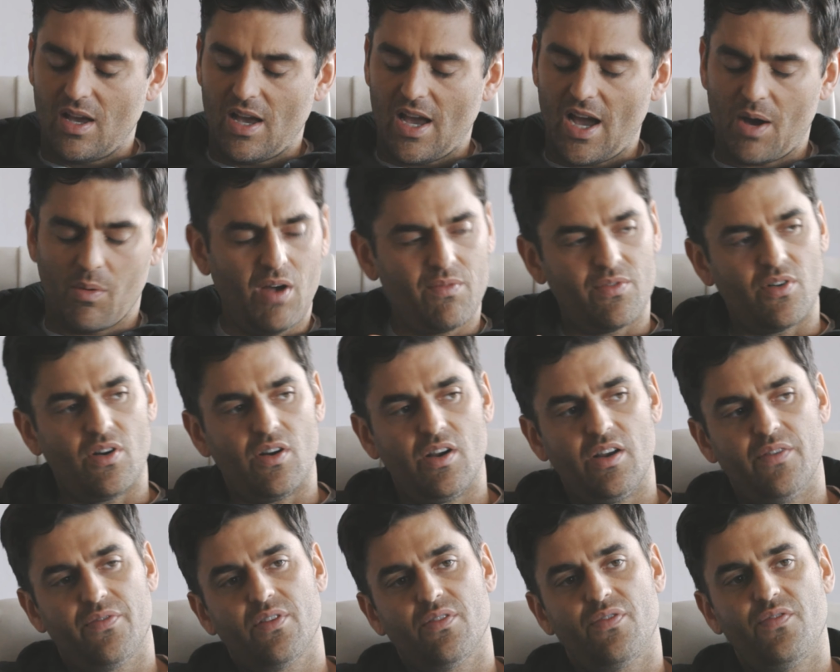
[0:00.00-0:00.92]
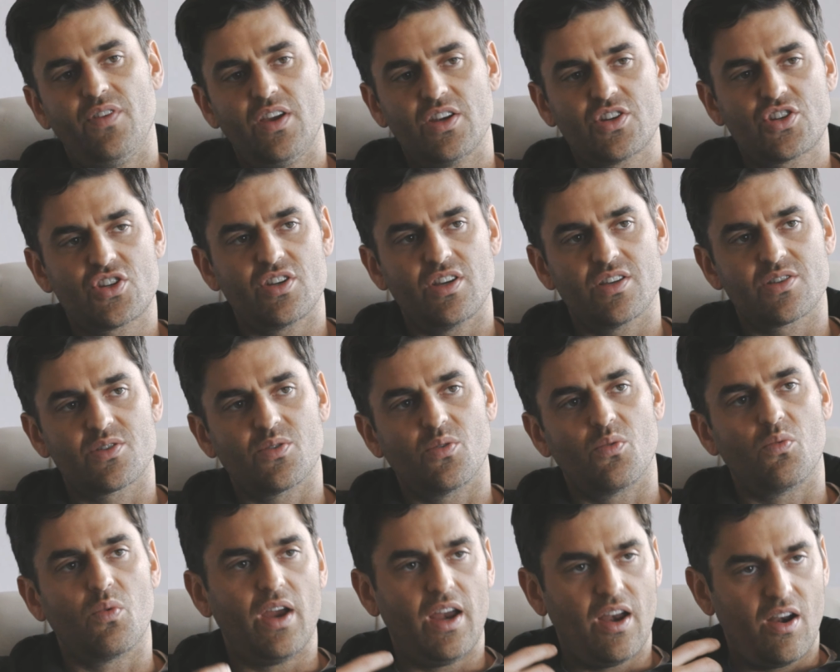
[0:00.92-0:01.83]
however, if the fish is
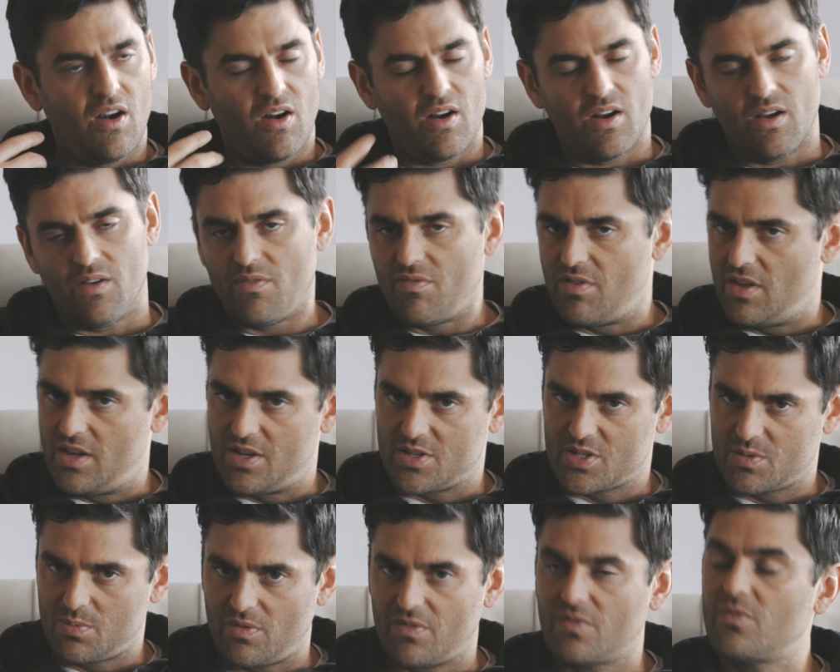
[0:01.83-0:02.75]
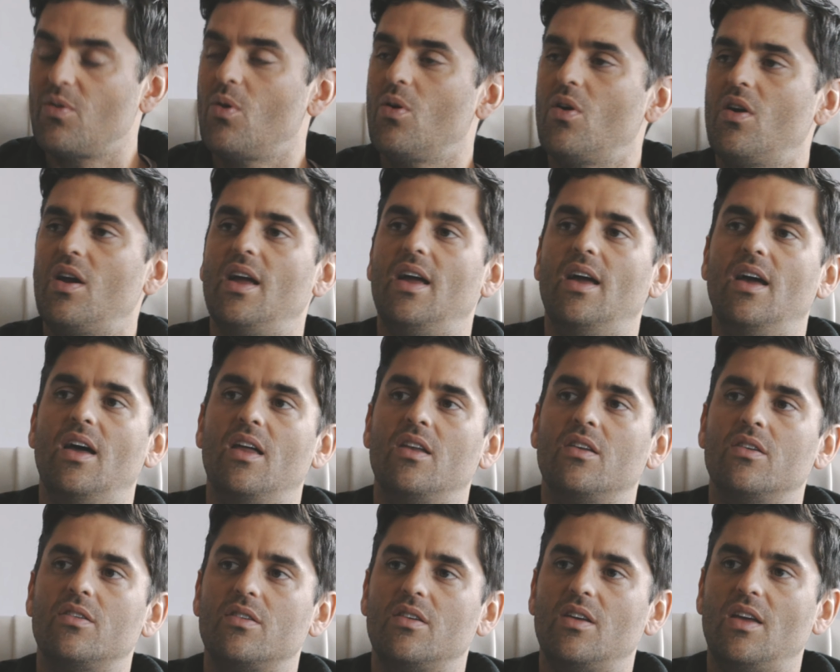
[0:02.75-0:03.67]
aware of this
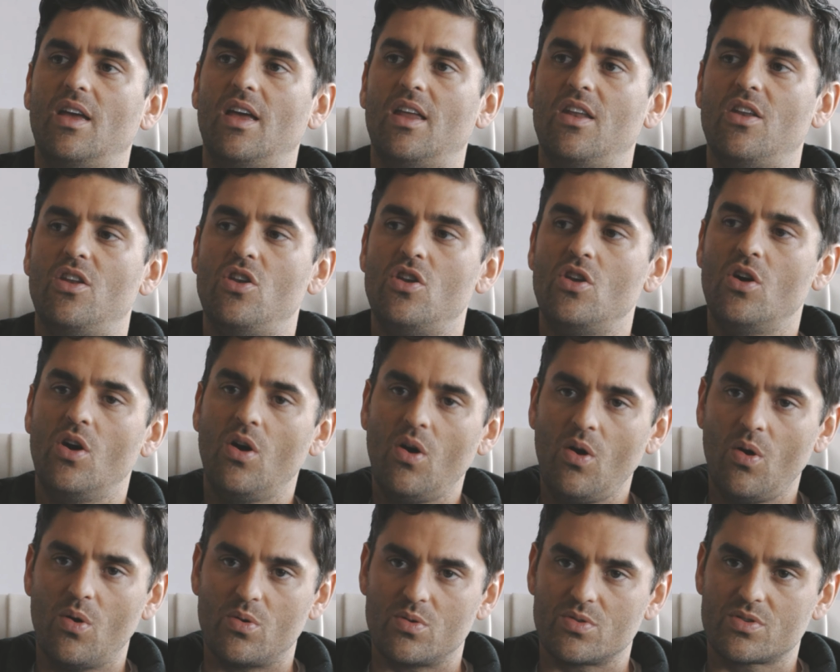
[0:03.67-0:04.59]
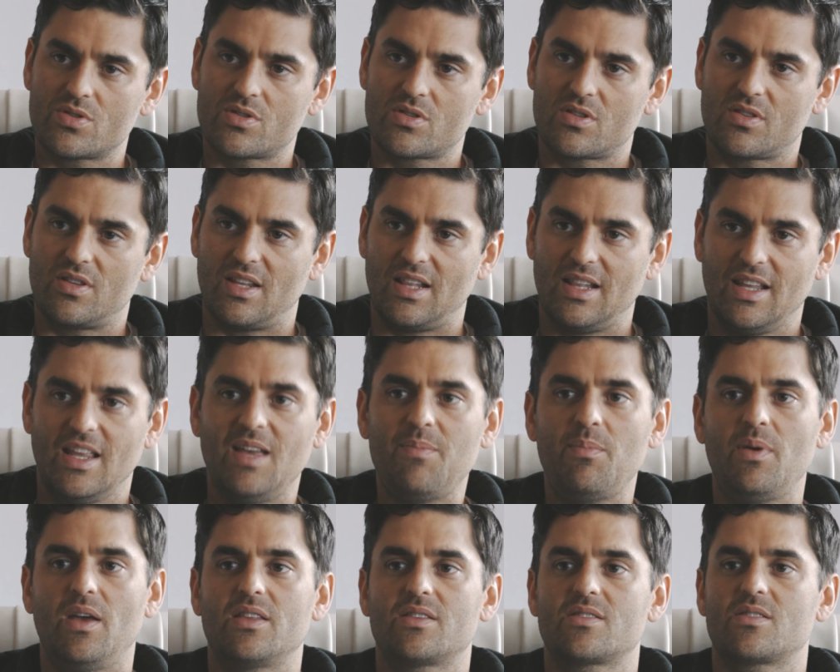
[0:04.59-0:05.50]
beforehand and knows the
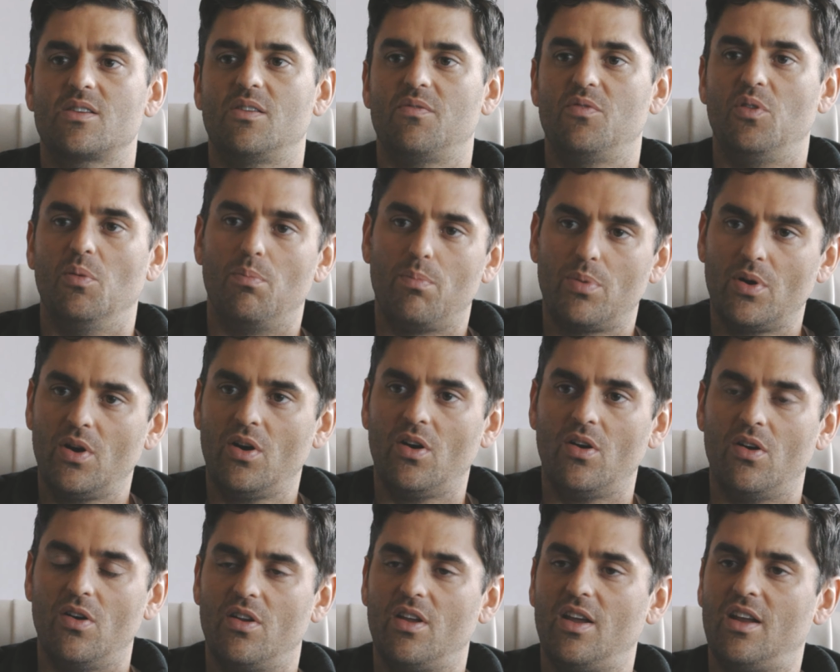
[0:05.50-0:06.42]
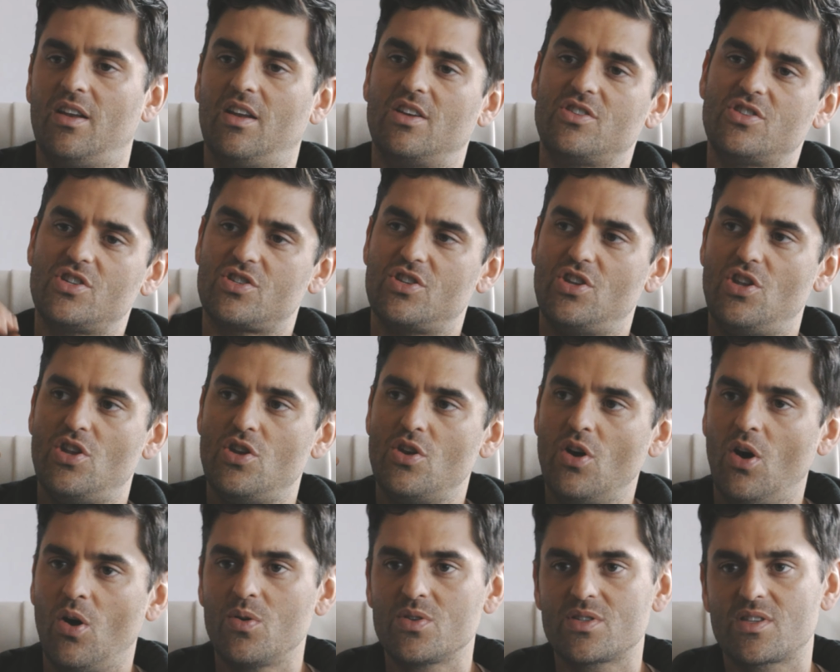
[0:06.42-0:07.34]
limits of the bird, and it just
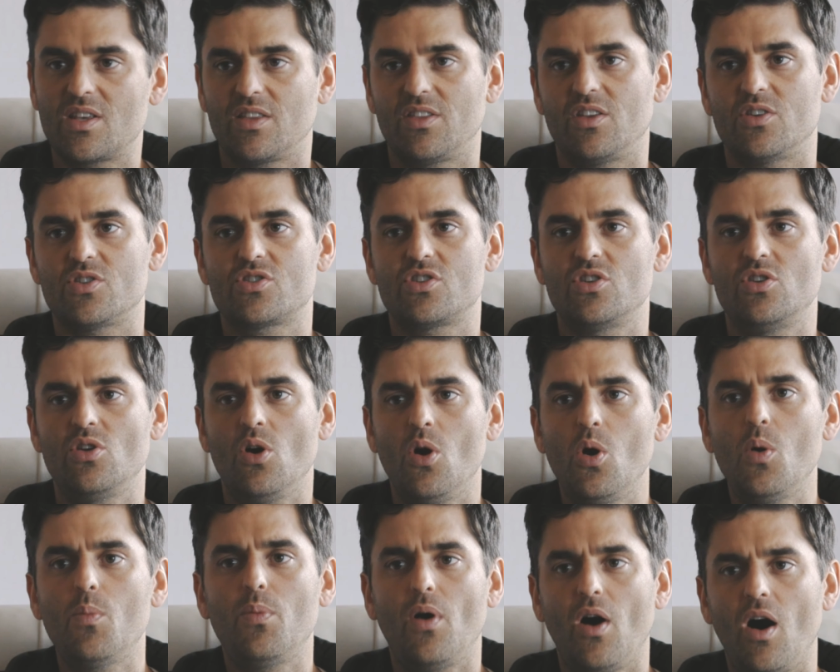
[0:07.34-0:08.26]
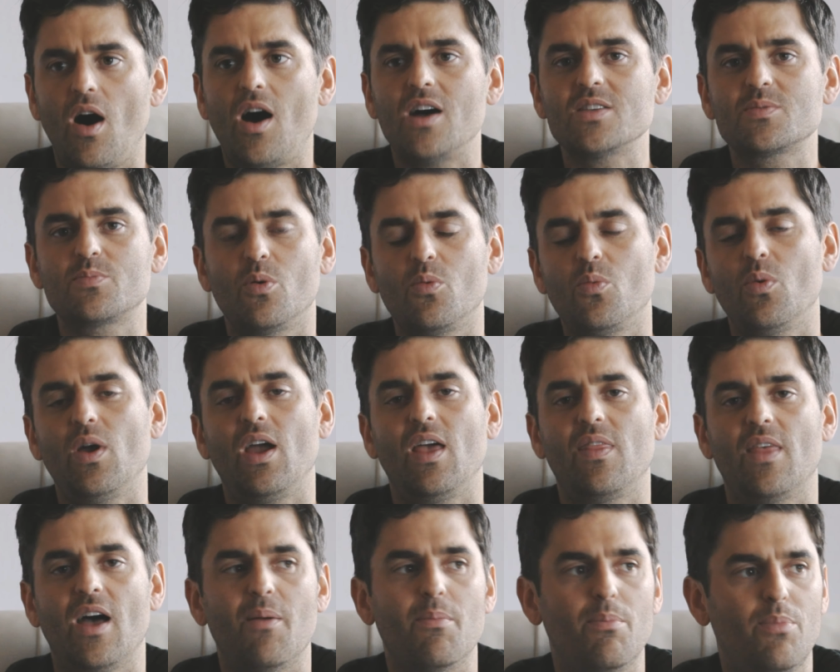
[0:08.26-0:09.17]
knows that there's no possible
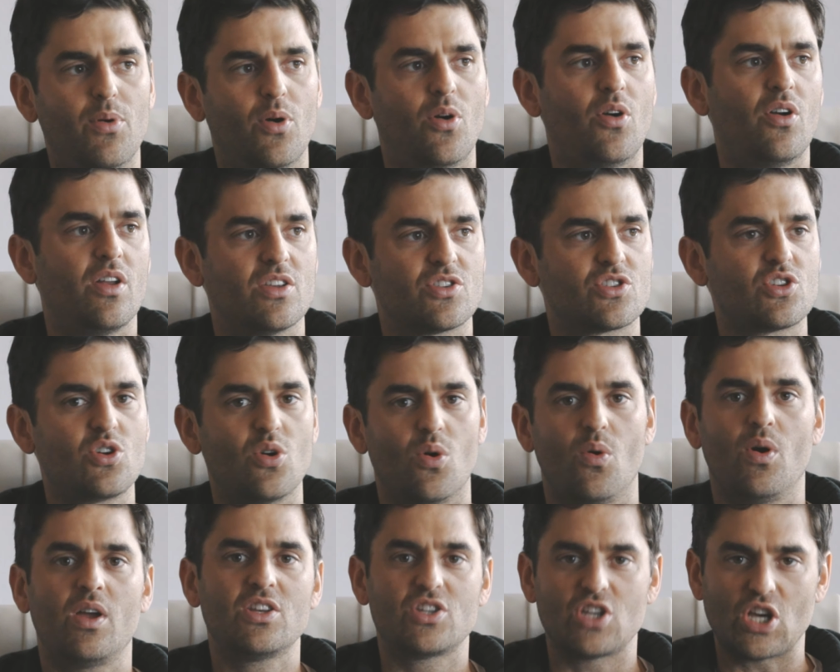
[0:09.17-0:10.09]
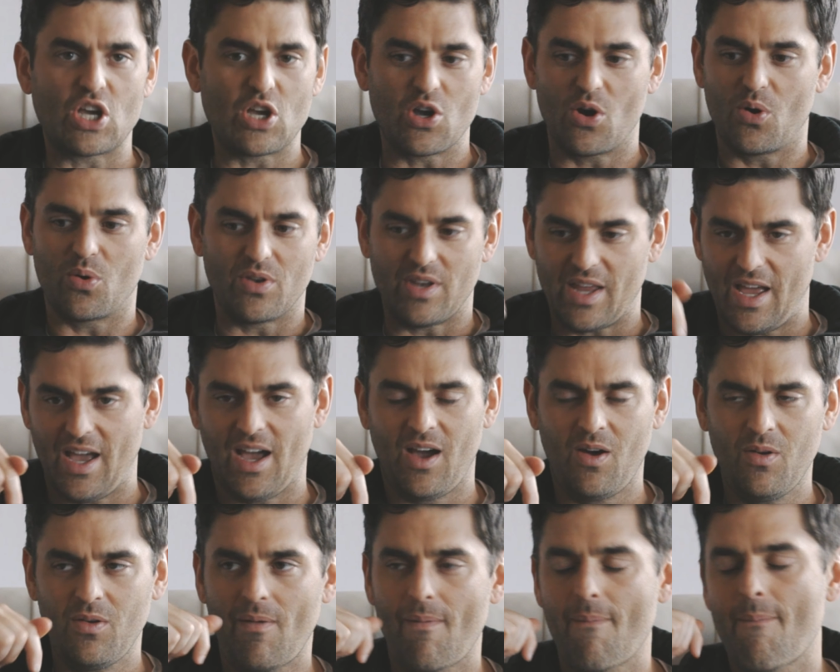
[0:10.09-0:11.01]
way that bird is going to go
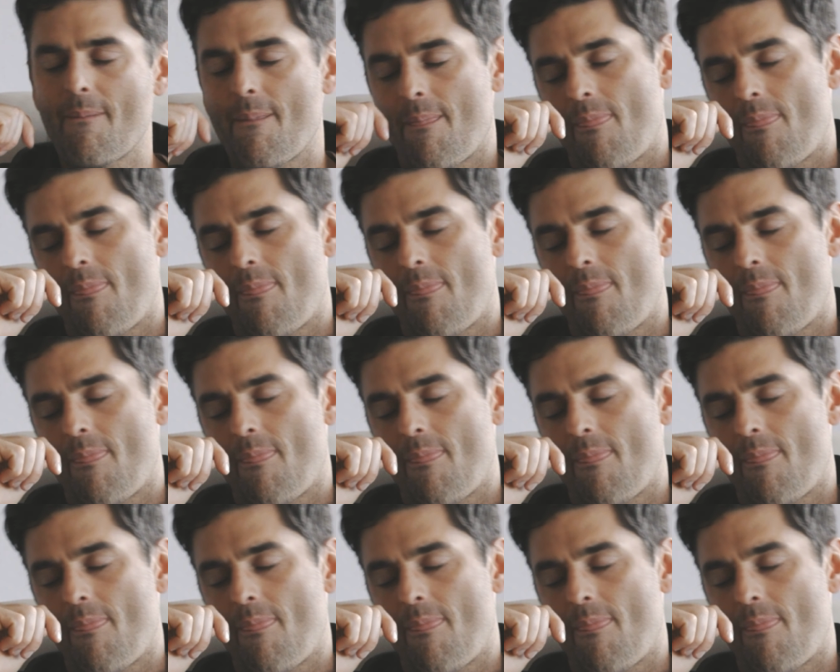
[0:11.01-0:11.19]
down,